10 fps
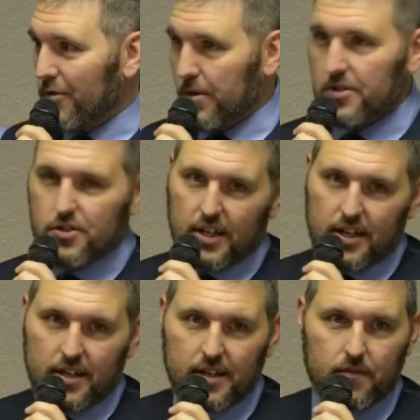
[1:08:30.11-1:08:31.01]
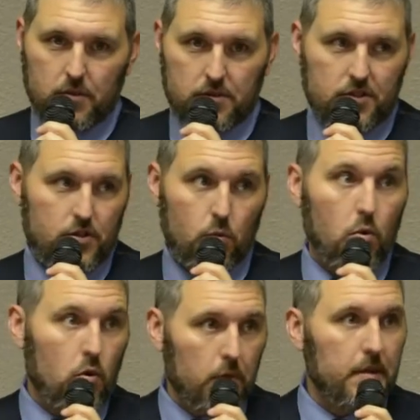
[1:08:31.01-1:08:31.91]
Christianity versus the
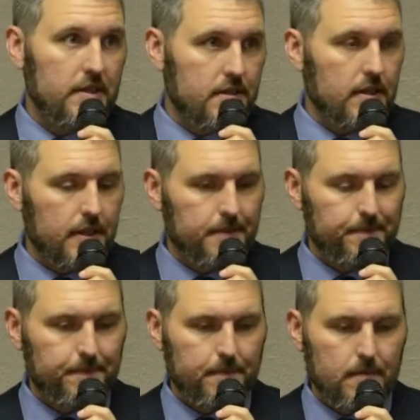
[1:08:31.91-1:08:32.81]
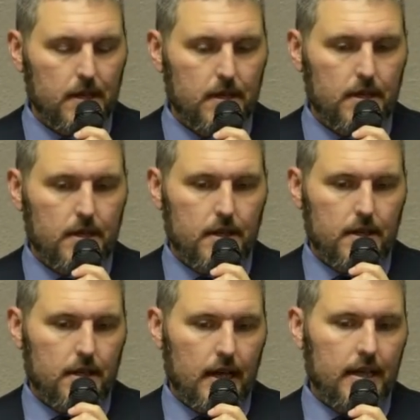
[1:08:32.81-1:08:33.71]
world, basically.
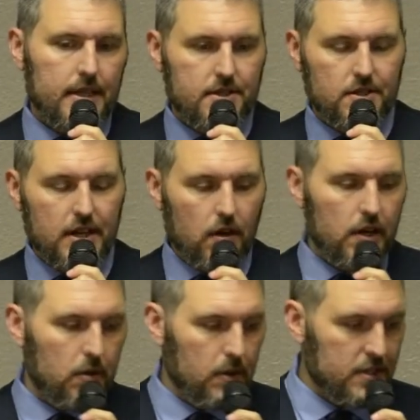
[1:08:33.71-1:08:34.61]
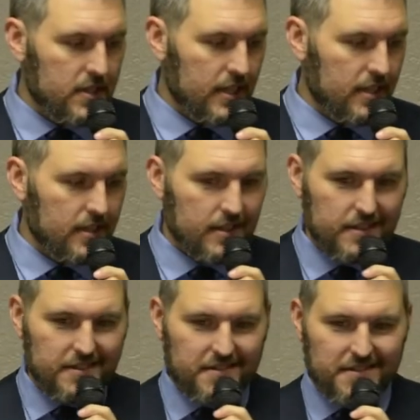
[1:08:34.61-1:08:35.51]
And his scenario was that
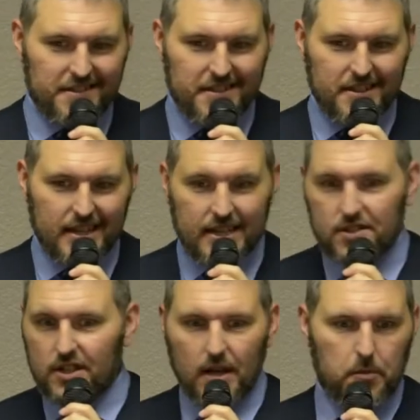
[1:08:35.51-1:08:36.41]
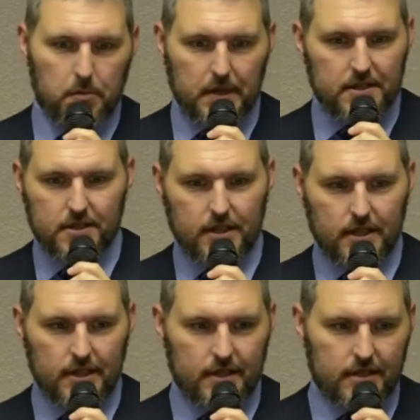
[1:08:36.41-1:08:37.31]
Islam would
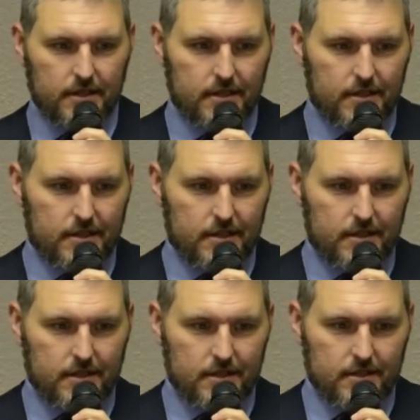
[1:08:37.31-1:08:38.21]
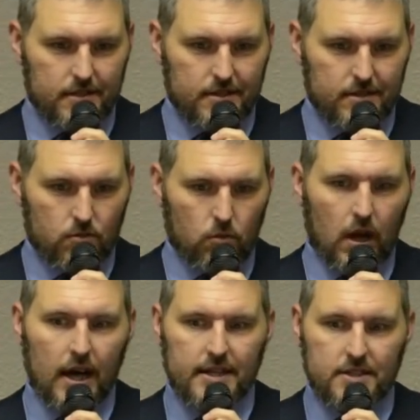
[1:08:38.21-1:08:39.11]
basically
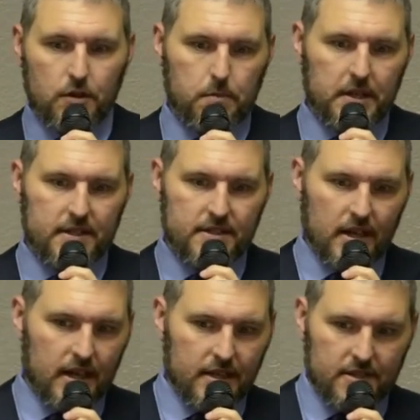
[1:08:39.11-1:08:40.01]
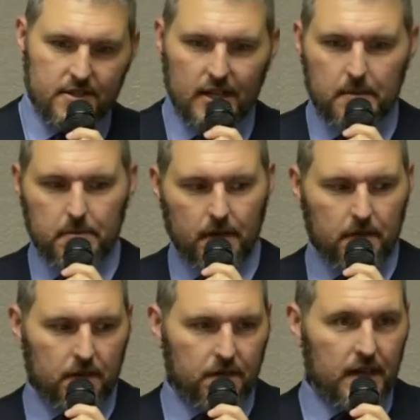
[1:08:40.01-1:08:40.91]
rise and there'd be a Zionist type
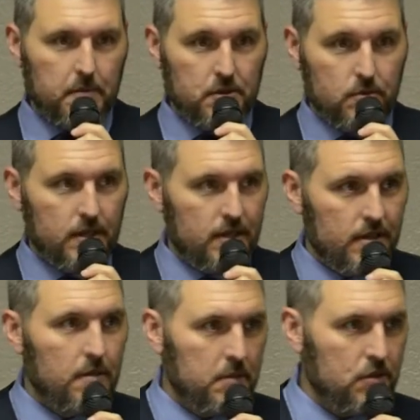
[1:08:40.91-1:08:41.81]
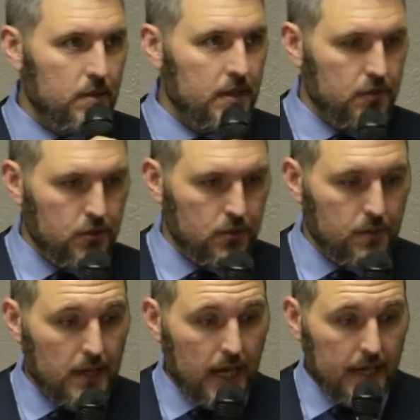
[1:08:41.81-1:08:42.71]
of a fight between between the
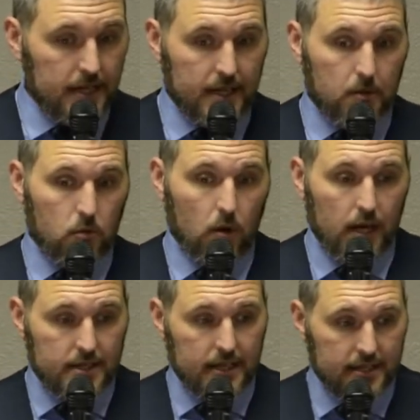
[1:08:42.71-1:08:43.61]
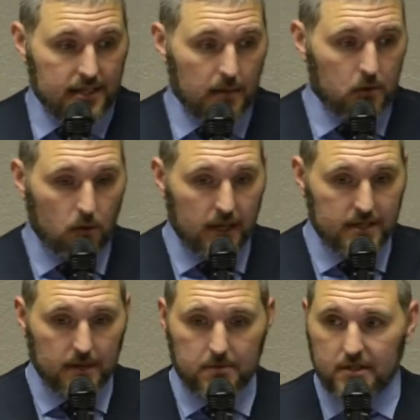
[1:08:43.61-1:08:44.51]
two, and that they would rise, that Islam would
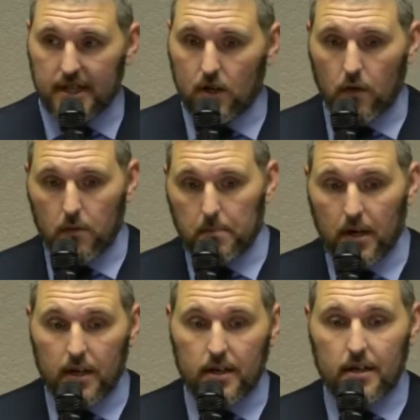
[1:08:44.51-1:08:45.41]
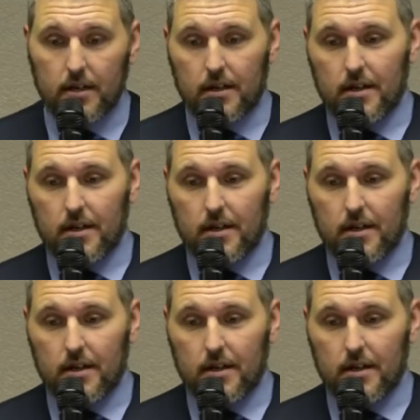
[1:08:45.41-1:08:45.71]
rise up to take over, but